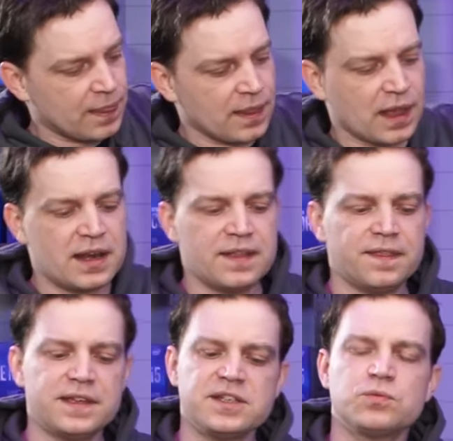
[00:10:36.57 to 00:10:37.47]
And then
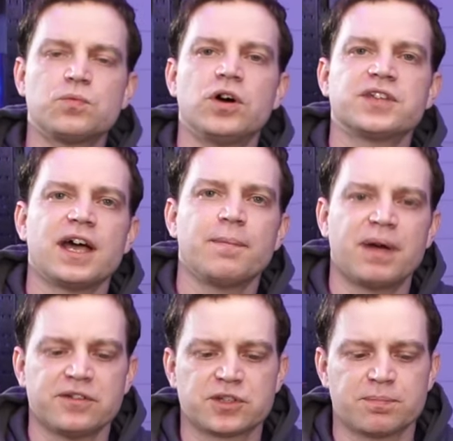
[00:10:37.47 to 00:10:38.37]
this is what our
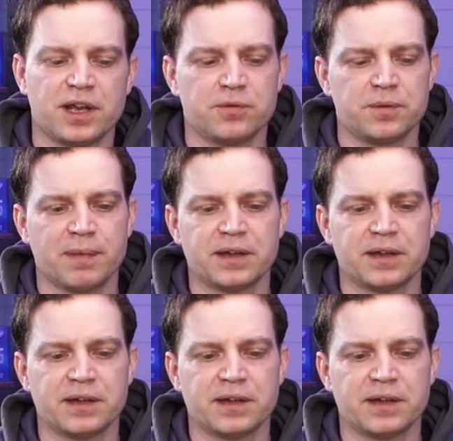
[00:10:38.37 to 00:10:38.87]
power supply would mount